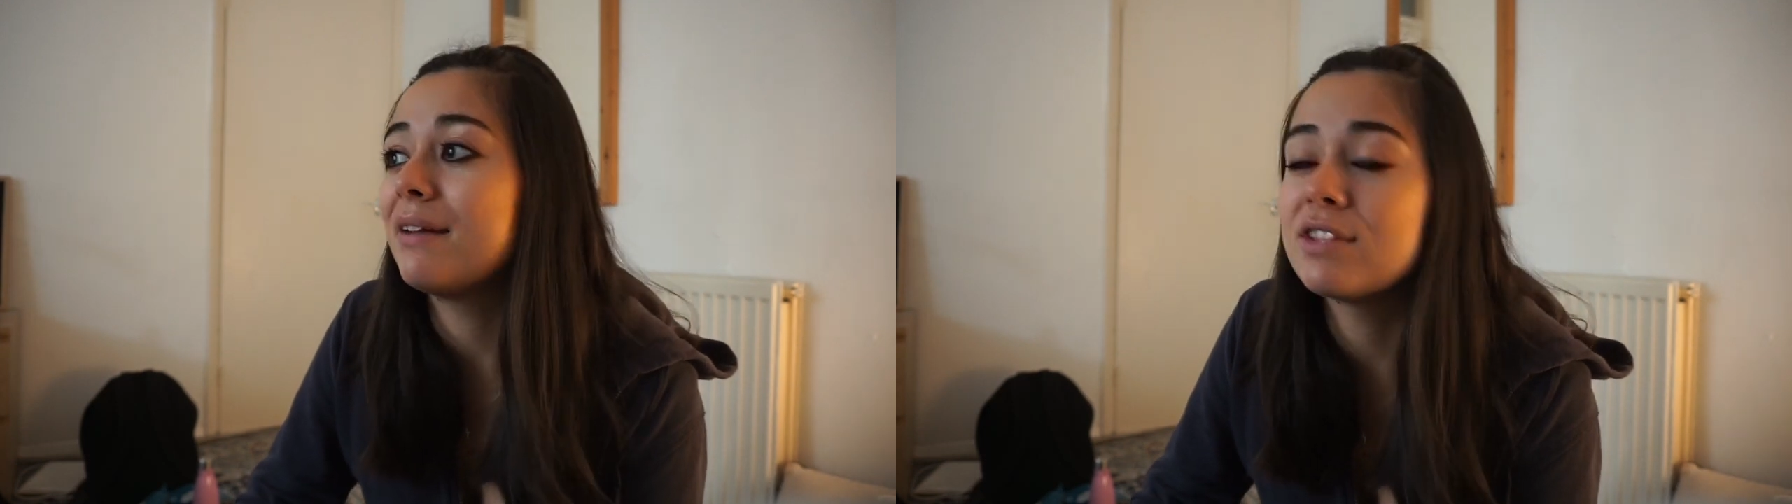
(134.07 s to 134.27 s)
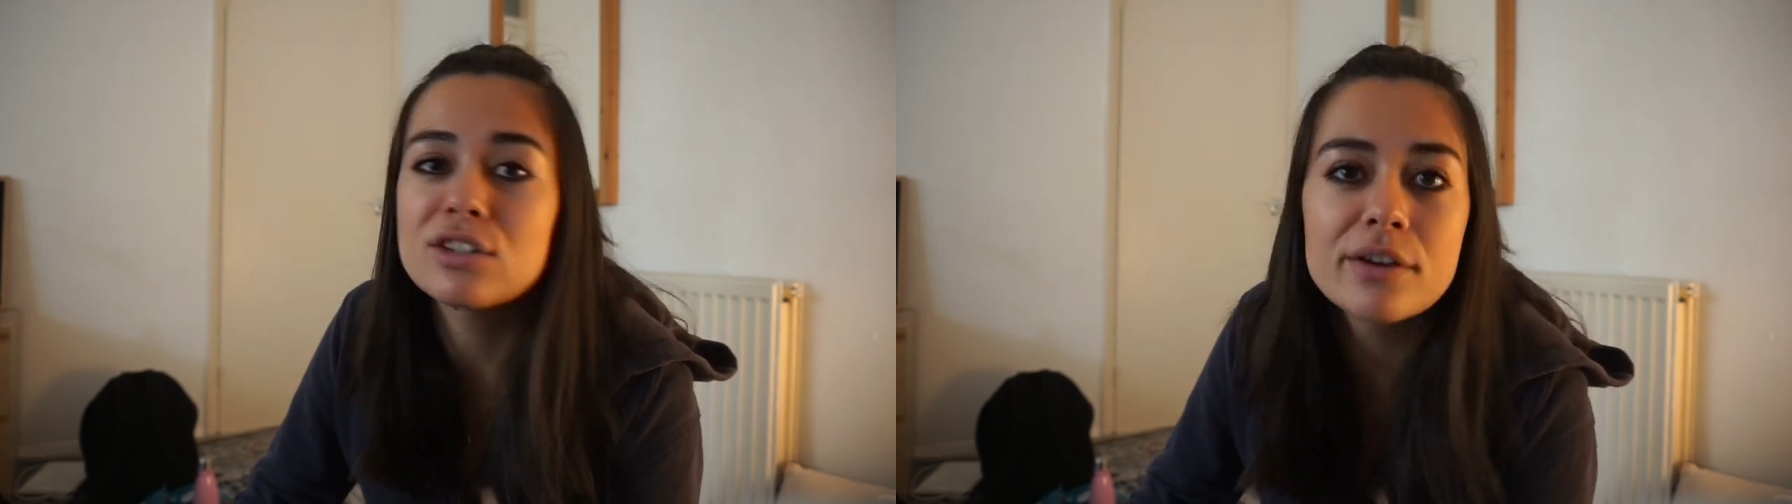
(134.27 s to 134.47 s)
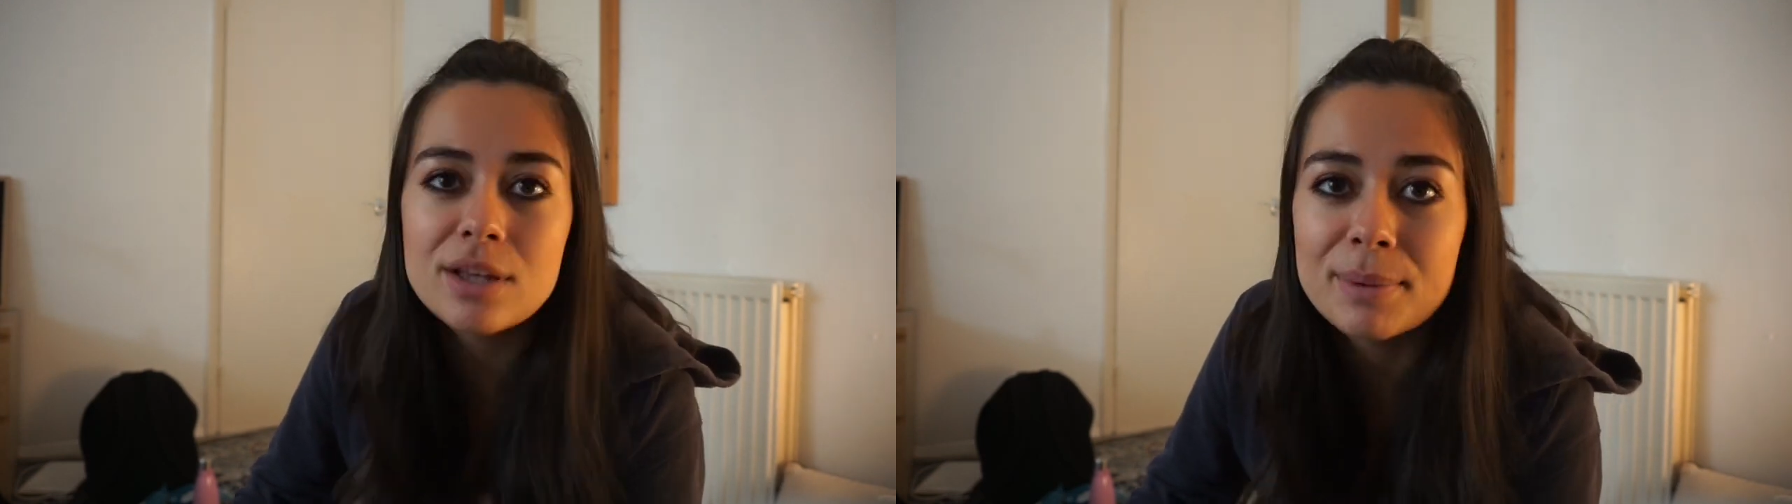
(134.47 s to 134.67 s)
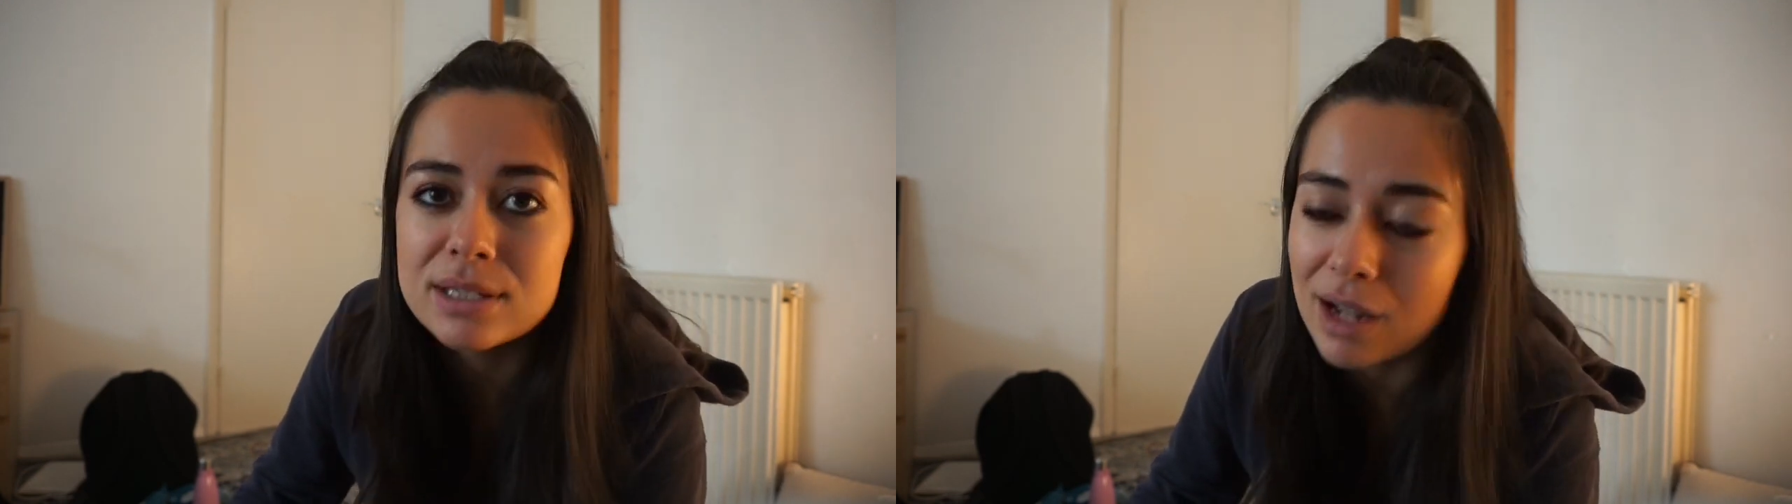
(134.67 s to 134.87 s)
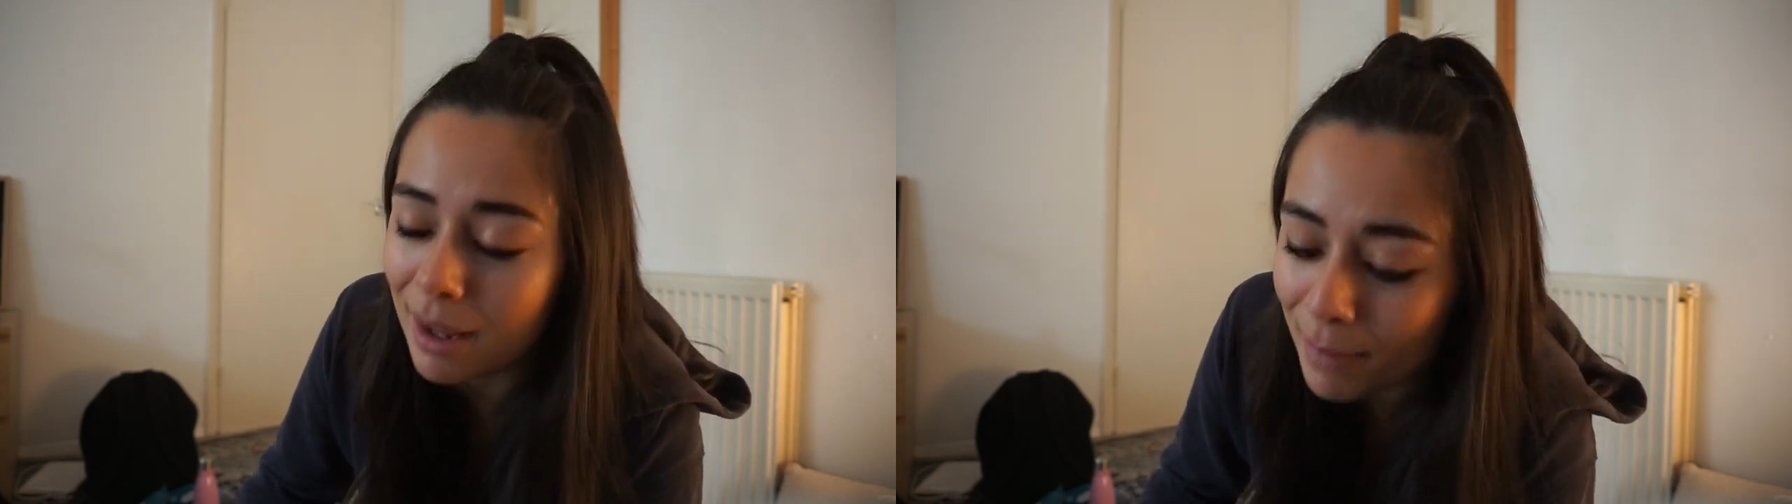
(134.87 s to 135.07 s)
If this goes up in
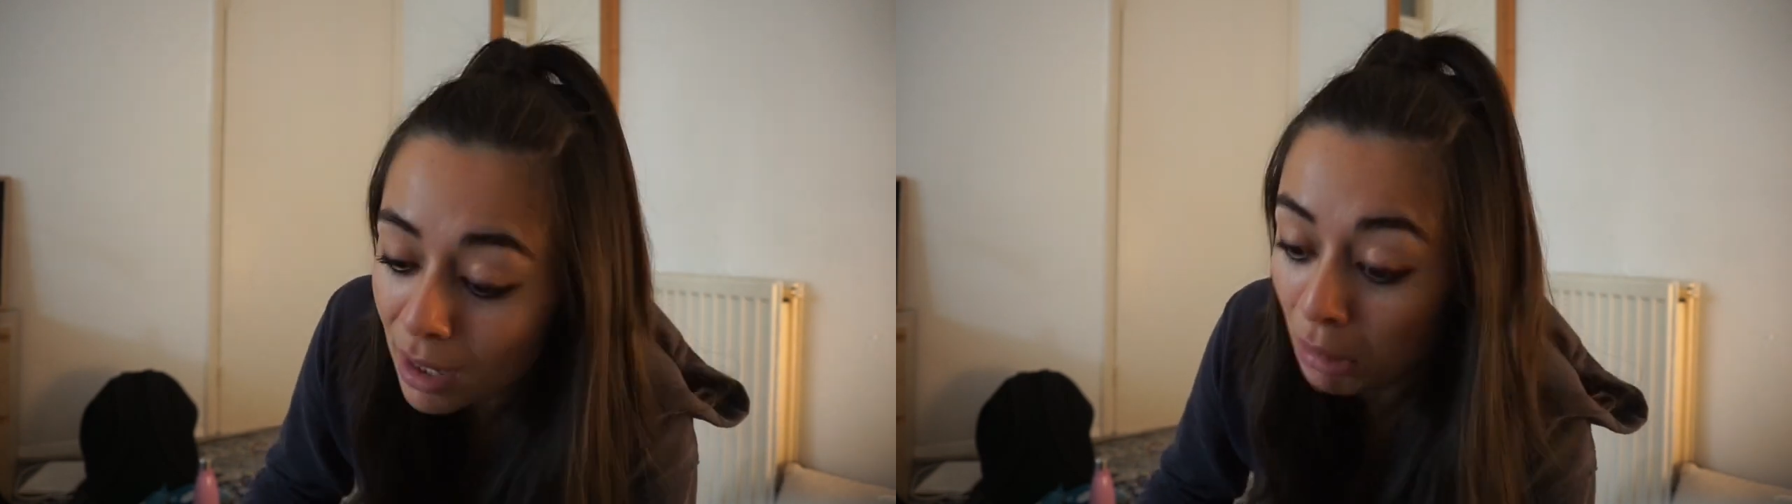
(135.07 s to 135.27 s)
time,